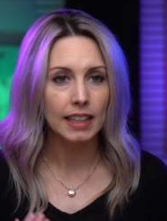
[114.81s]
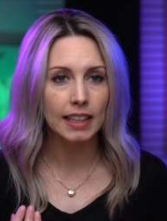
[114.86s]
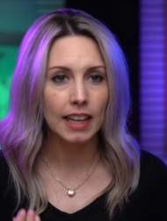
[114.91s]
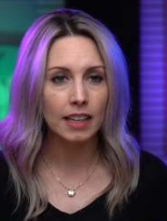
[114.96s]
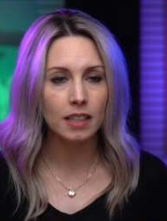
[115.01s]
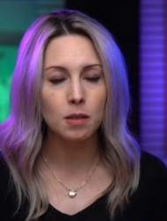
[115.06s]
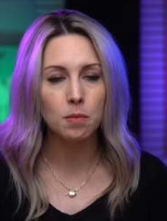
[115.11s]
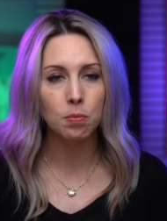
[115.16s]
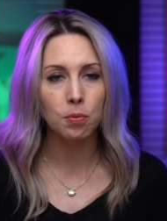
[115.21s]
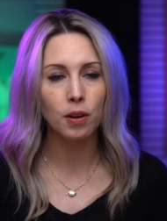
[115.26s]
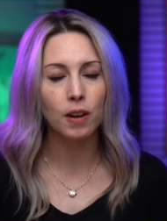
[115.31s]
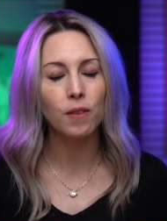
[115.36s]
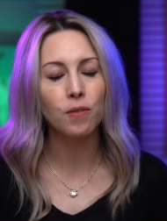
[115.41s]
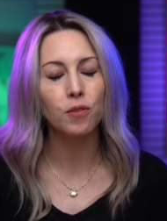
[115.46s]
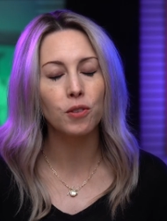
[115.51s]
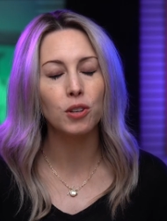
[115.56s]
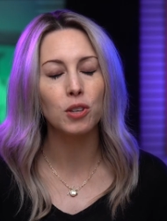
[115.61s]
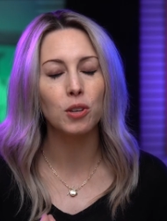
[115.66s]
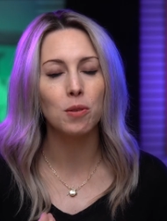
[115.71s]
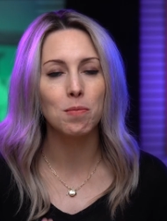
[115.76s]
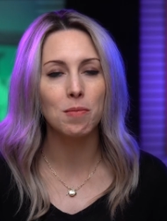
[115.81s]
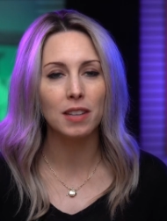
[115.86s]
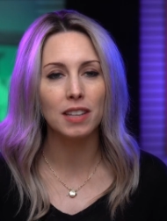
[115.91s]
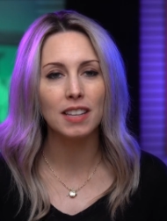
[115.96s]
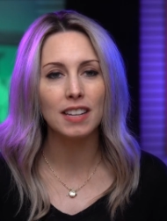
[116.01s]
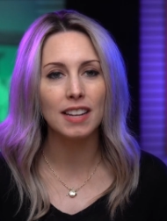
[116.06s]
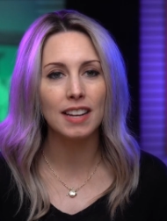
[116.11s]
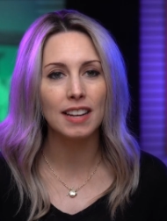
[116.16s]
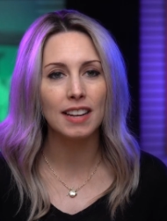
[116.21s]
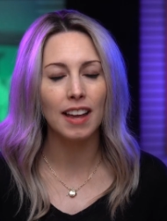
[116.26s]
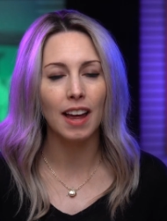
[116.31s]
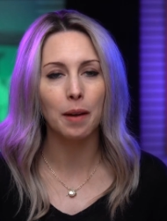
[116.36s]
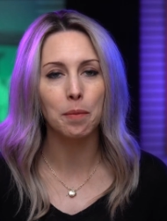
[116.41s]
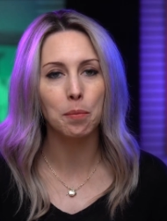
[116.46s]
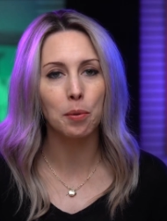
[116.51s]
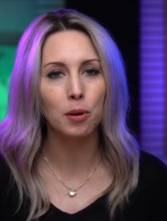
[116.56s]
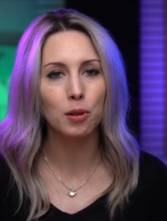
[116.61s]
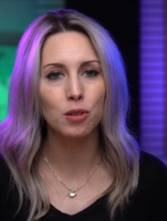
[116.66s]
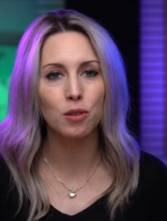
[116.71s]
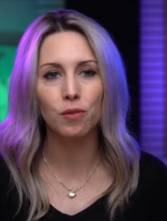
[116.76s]
Let's pray for humility
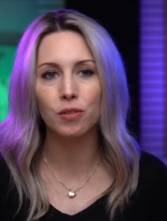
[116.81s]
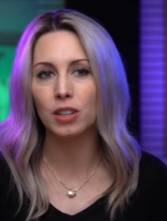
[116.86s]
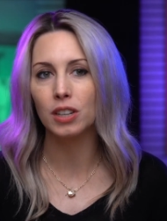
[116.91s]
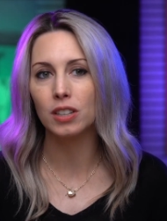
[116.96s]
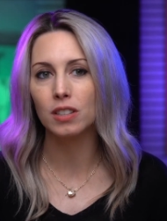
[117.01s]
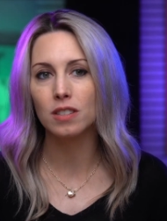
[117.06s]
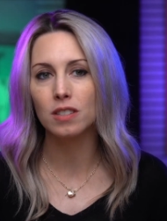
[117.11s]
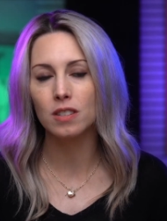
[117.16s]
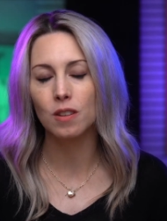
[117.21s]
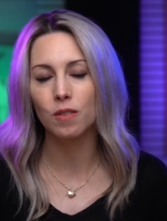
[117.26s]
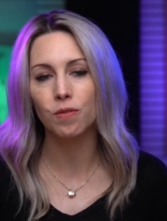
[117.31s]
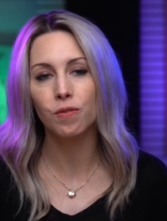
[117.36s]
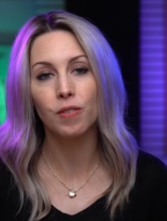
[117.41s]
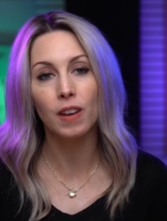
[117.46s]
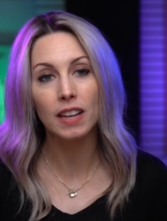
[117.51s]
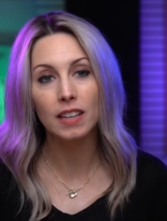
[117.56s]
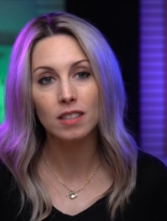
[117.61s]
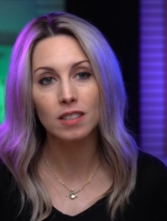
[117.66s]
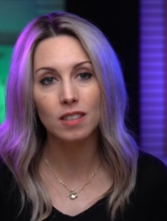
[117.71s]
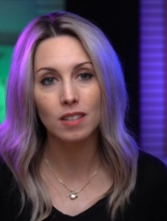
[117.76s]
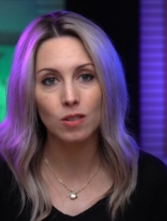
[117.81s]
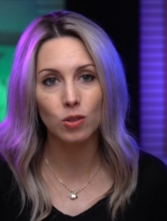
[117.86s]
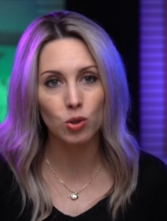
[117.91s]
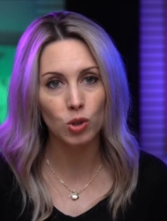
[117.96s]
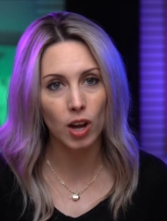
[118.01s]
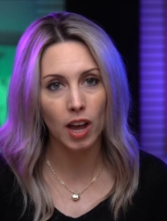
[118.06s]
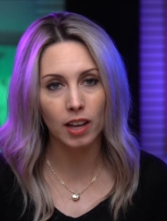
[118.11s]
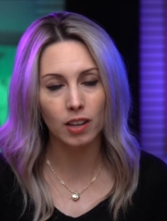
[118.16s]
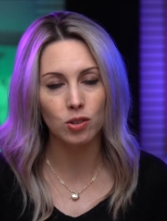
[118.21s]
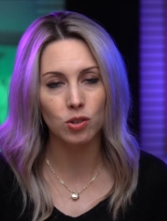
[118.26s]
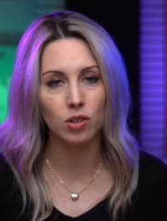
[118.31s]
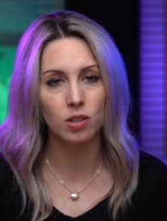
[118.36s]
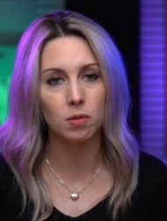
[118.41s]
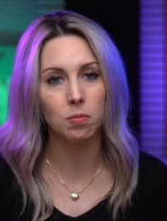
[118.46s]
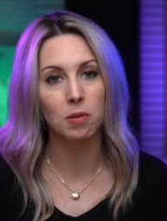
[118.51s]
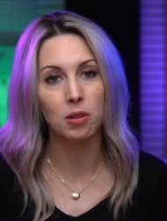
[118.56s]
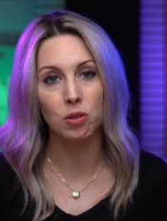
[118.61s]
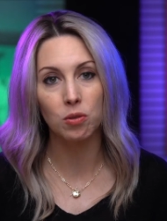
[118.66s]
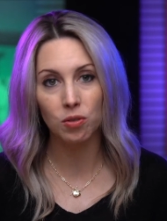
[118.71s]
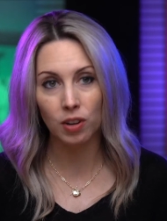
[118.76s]
and perseverance to face these
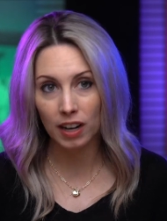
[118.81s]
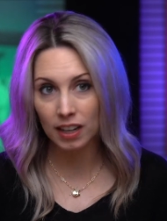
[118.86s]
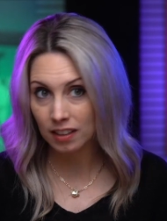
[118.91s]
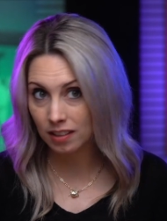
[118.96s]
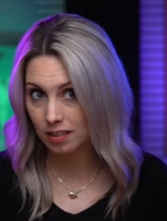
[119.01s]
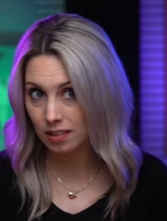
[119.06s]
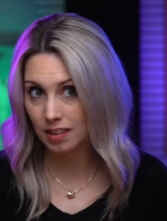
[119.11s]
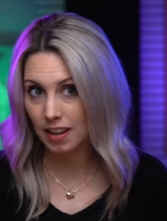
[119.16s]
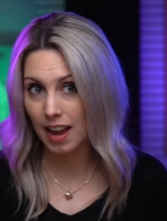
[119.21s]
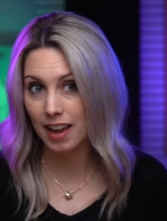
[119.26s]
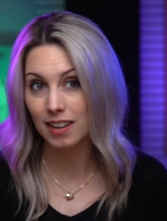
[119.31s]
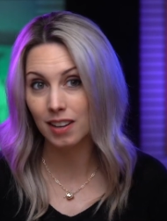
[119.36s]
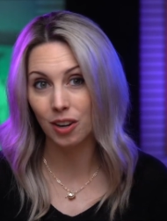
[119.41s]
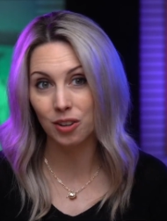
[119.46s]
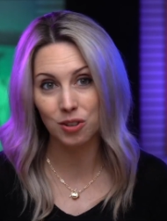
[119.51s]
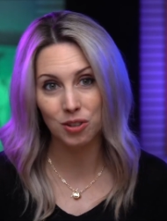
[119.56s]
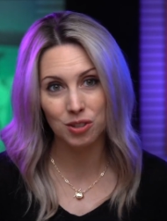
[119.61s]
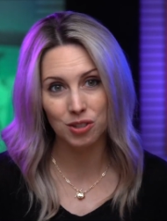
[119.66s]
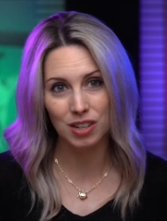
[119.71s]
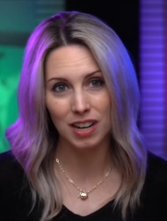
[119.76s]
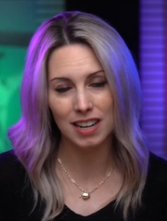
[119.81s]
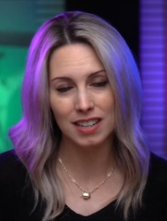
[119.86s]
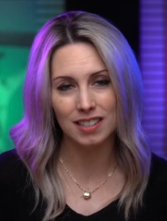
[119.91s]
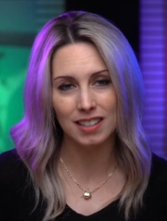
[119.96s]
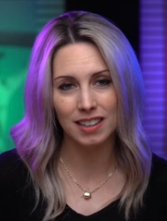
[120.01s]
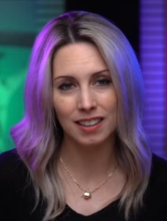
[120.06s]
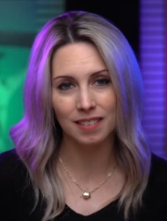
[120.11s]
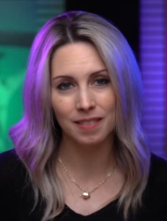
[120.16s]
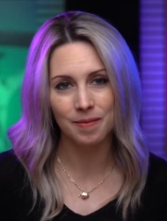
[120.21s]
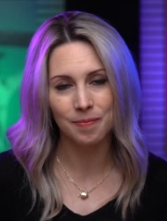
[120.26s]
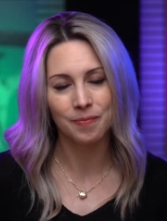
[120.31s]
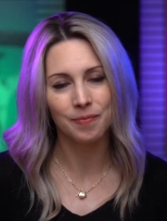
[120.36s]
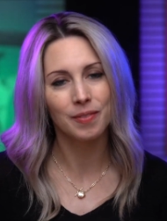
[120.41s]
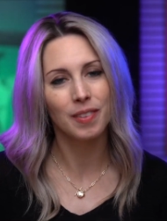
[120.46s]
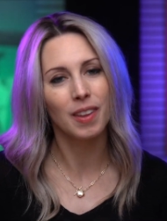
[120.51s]
challenges with grace and understanding.